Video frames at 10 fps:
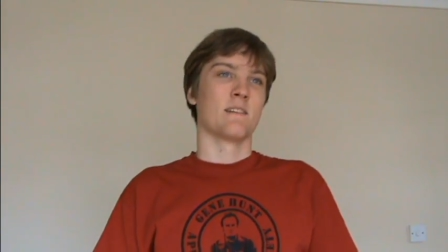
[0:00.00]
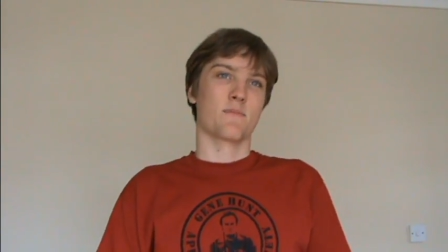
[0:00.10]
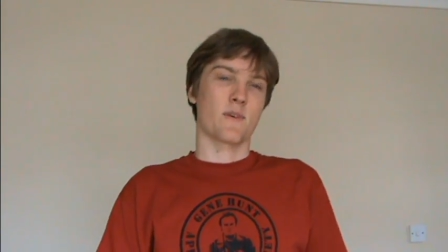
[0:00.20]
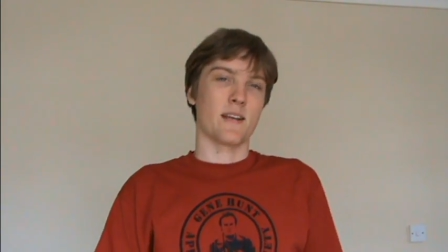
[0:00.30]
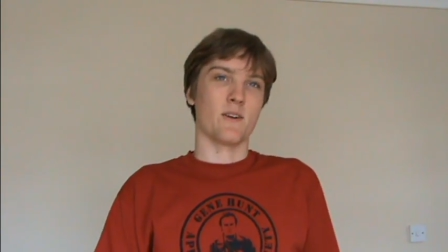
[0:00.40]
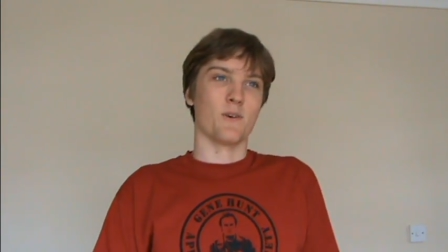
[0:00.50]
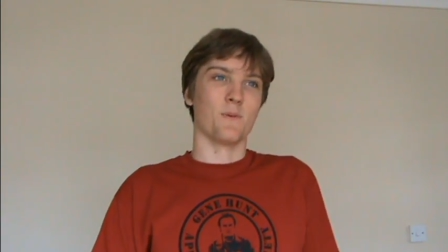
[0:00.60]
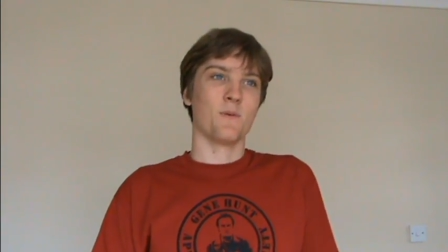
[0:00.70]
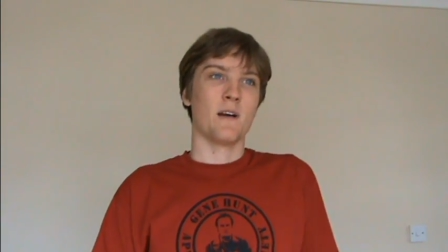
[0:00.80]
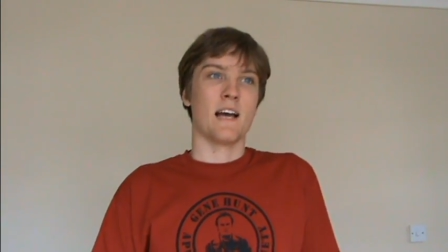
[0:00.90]
pretty
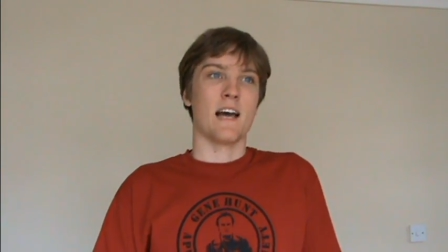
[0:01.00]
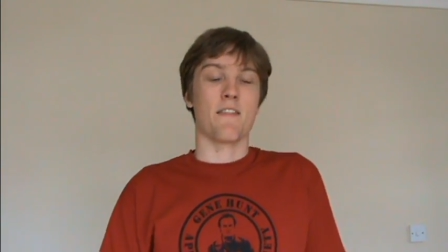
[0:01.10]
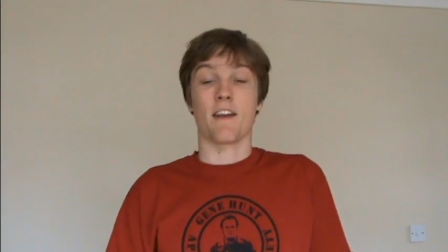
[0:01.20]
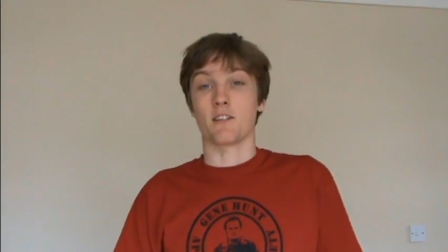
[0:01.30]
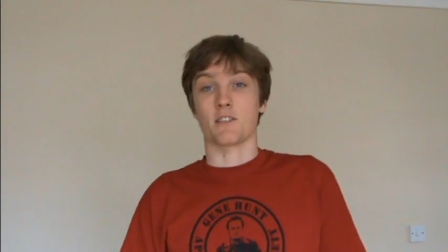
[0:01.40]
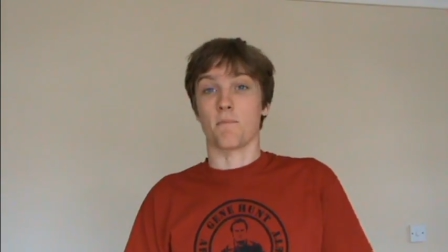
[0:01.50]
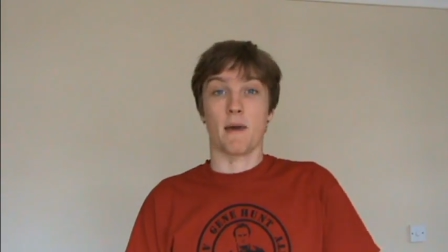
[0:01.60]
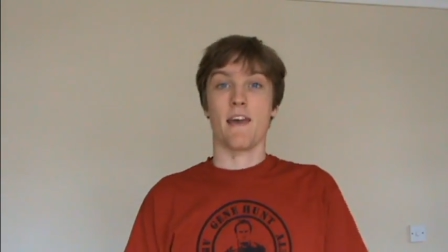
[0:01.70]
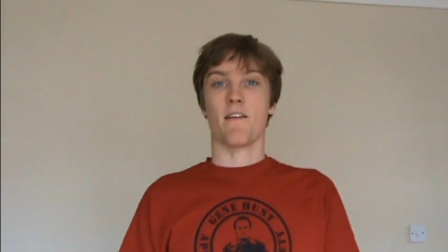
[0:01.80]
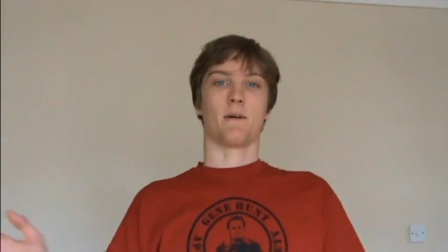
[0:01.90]
normal, and then I just
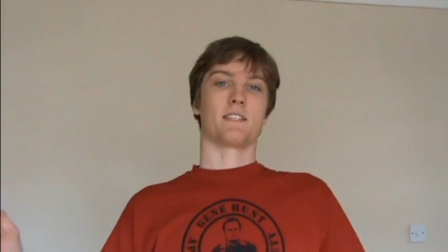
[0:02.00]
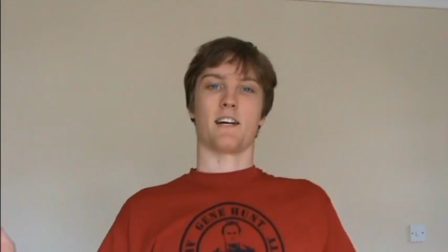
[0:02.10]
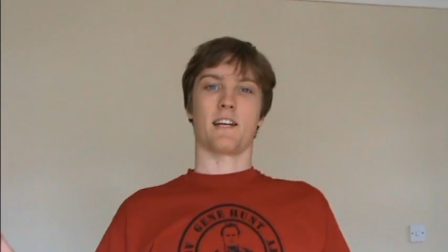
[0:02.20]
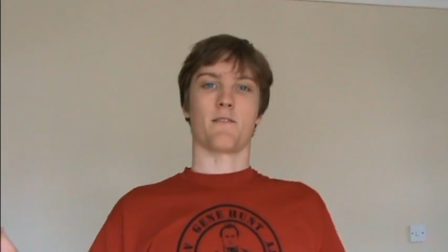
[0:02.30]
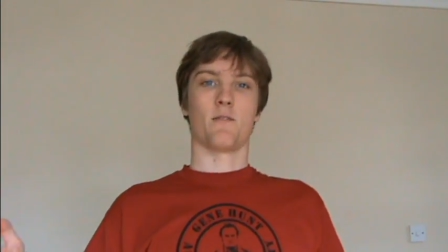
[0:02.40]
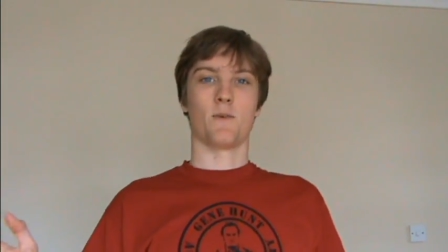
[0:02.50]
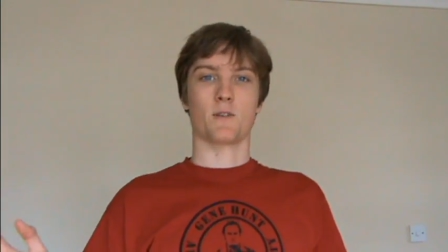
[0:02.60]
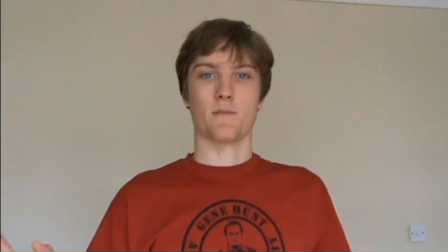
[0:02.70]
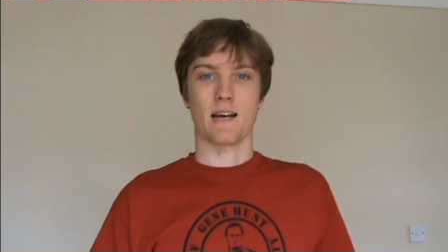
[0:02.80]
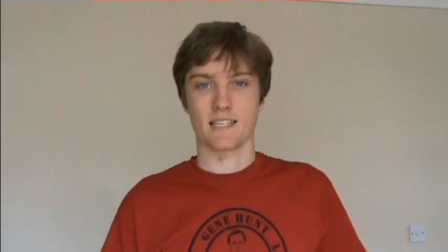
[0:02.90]
appear in my dining room
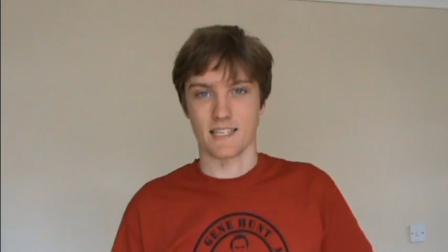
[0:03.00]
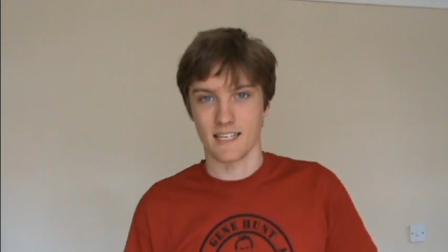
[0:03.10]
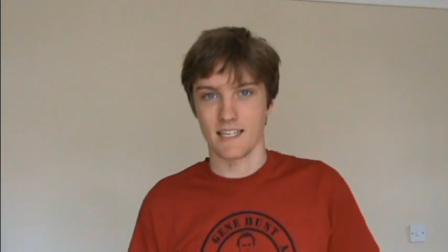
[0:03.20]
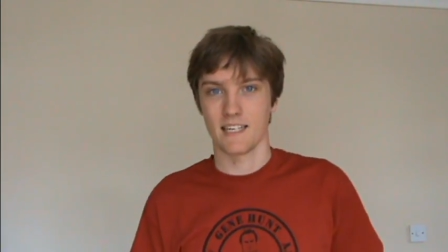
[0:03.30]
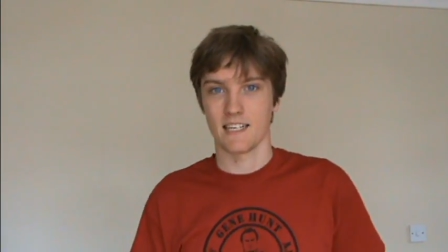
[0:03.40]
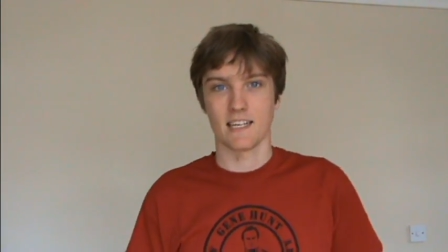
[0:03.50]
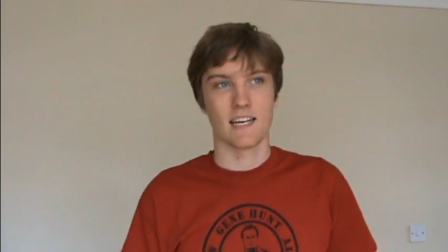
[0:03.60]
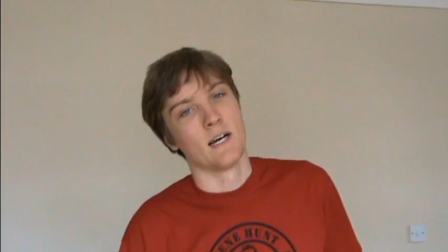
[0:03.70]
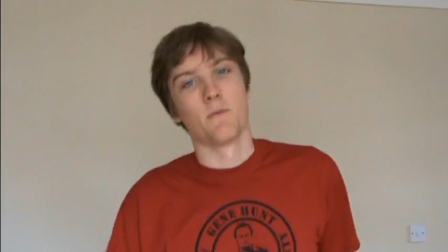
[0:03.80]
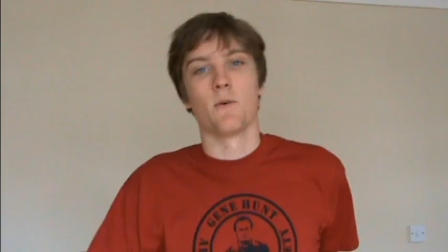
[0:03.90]
automatically,
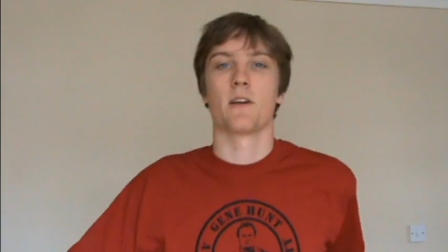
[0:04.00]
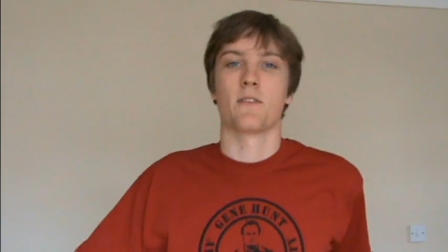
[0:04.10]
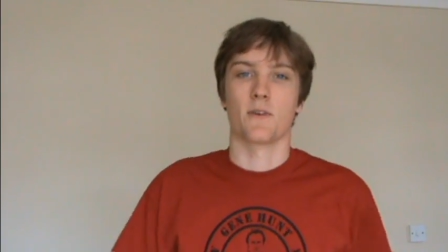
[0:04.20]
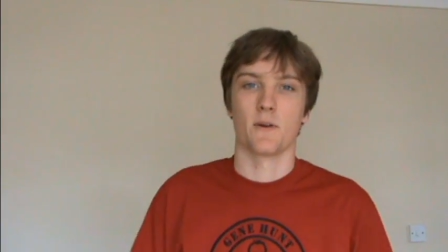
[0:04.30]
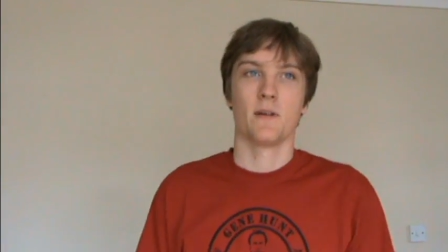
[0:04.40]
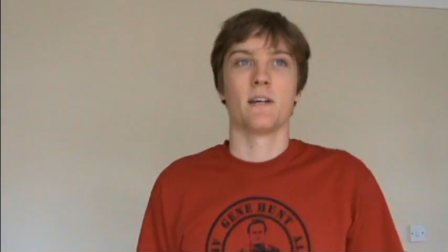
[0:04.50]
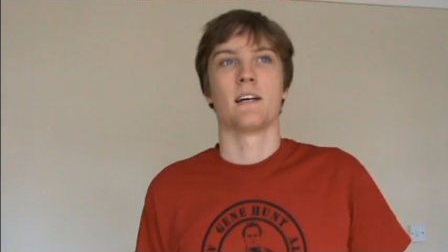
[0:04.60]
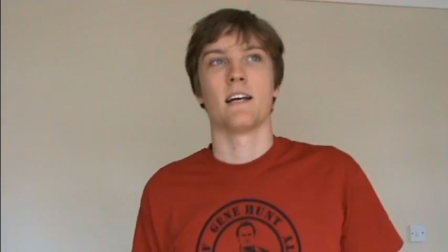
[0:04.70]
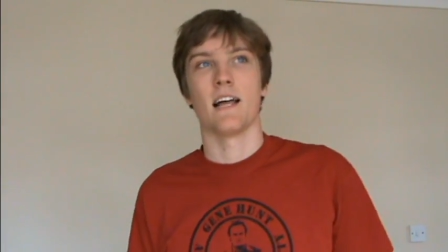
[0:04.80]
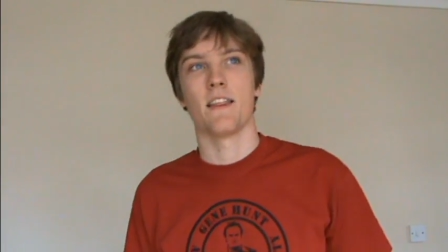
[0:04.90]
walking through,
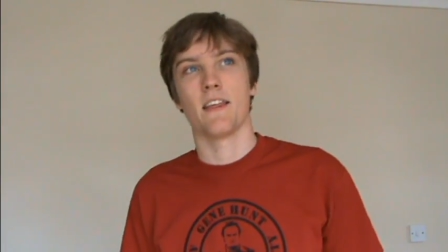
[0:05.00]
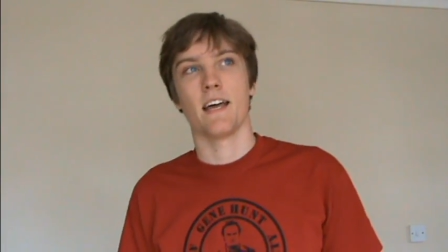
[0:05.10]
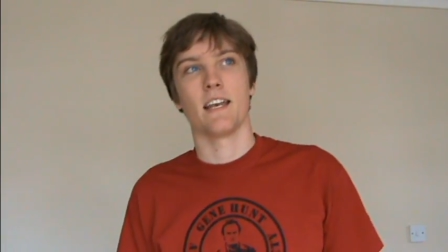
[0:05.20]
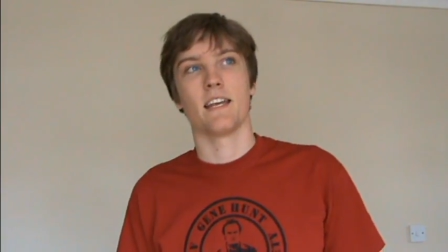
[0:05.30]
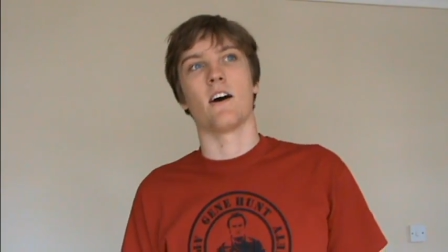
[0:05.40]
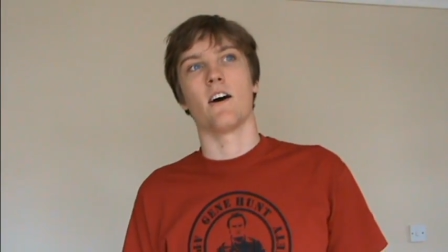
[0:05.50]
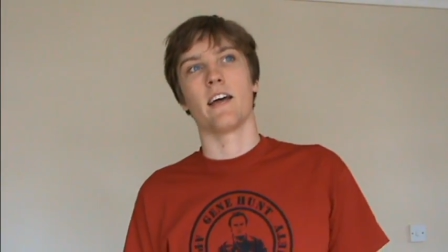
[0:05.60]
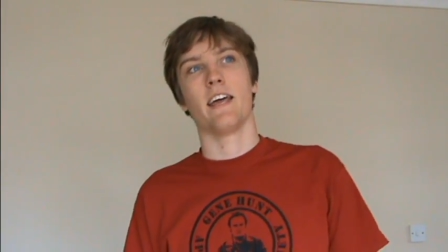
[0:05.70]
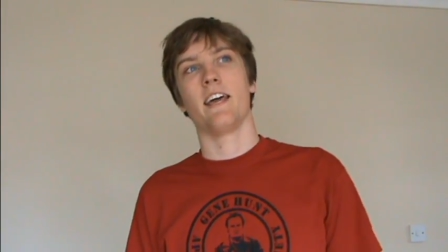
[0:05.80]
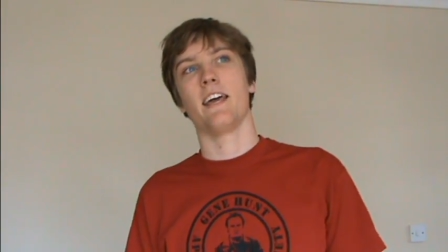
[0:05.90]
and then I
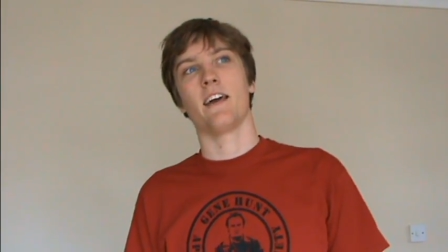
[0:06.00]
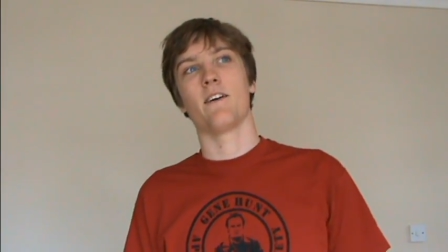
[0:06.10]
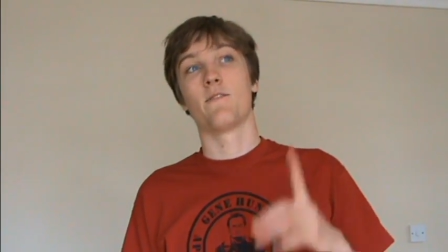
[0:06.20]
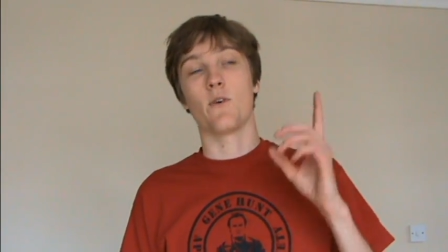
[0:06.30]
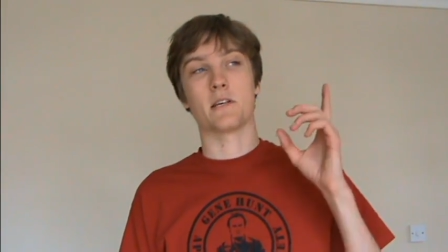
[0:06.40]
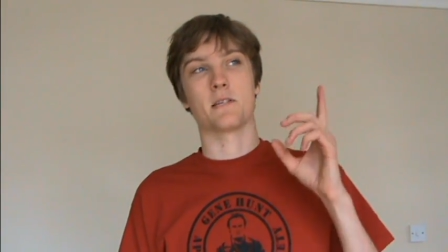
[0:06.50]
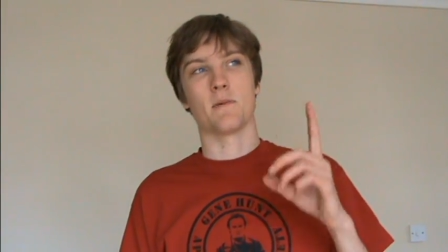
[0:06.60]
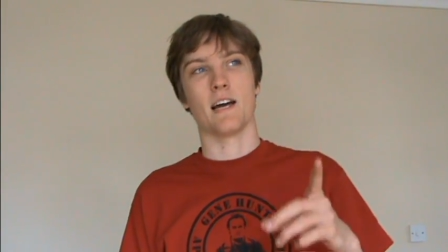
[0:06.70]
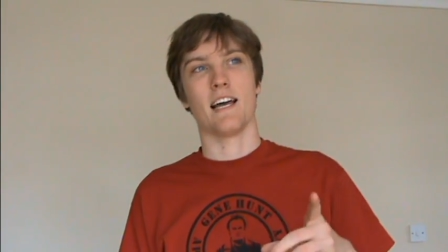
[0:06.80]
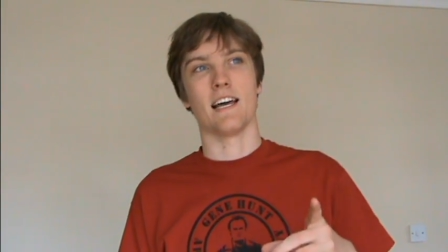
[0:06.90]
hear a voice in
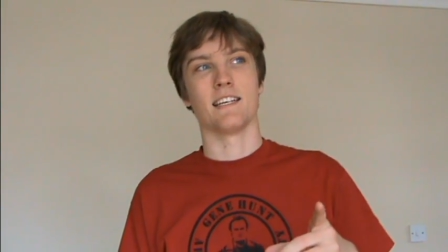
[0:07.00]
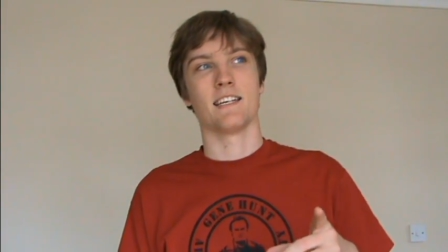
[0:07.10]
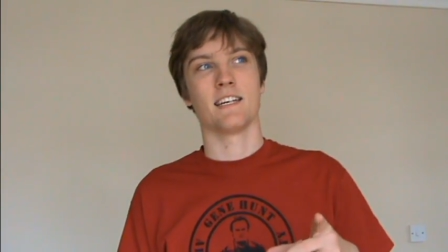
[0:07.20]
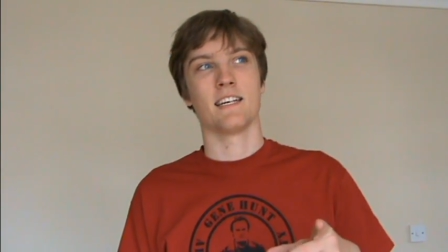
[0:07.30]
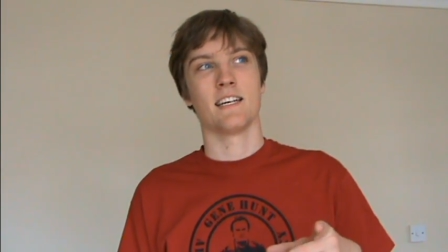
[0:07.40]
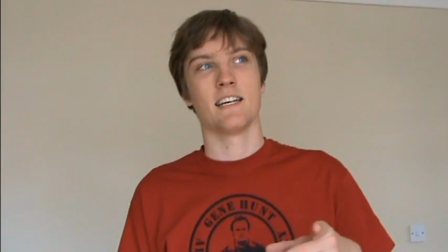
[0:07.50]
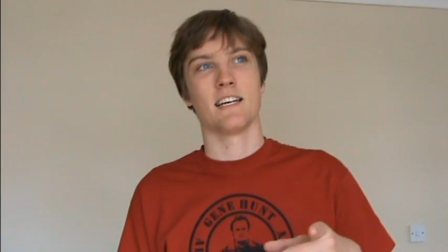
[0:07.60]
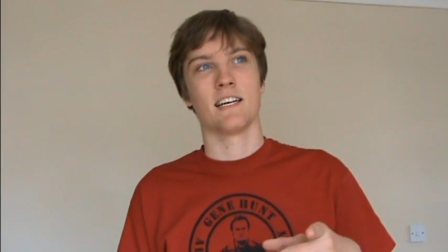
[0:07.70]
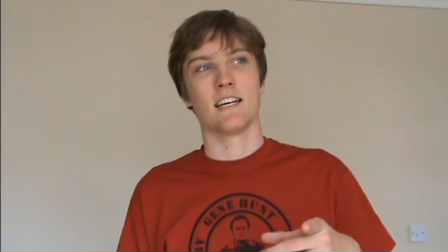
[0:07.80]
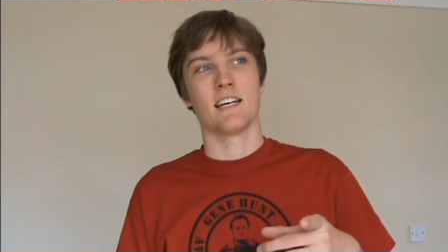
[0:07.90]
my head
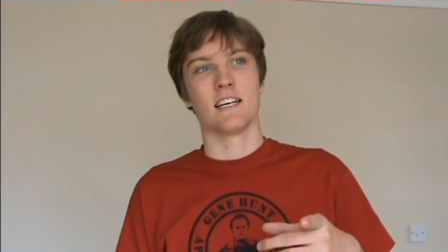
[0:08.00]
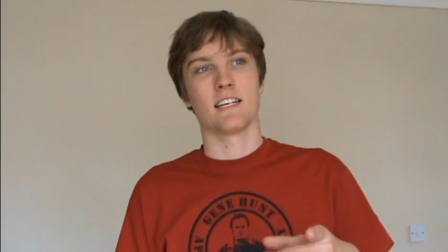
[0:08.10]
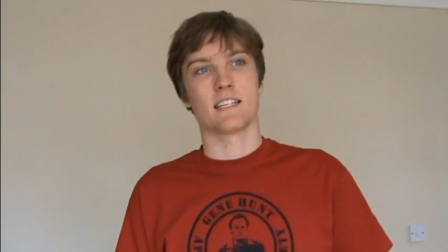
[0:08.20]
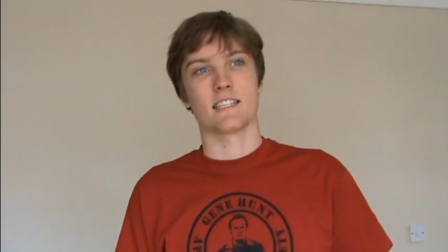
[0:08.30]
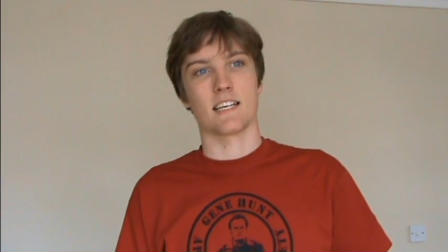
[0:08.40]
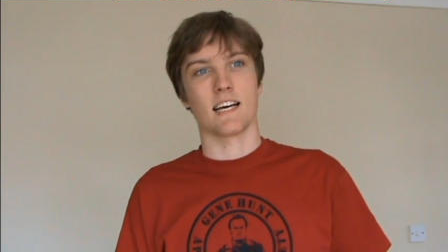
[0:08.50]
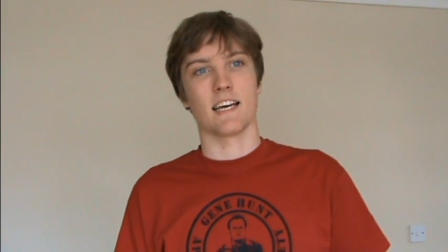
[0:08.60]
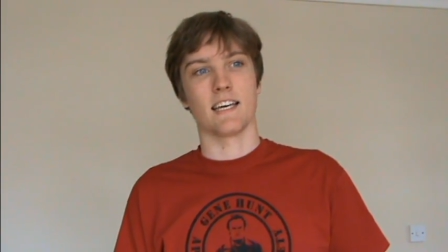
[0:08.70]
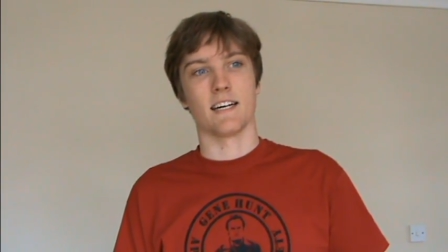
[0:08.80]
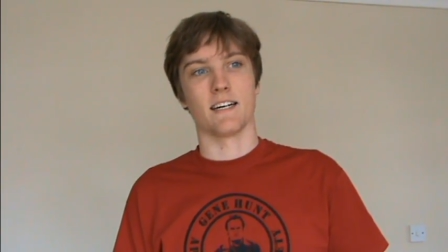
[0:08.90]

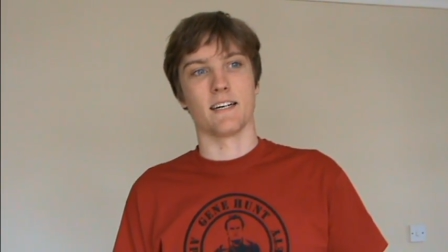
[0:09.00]
say,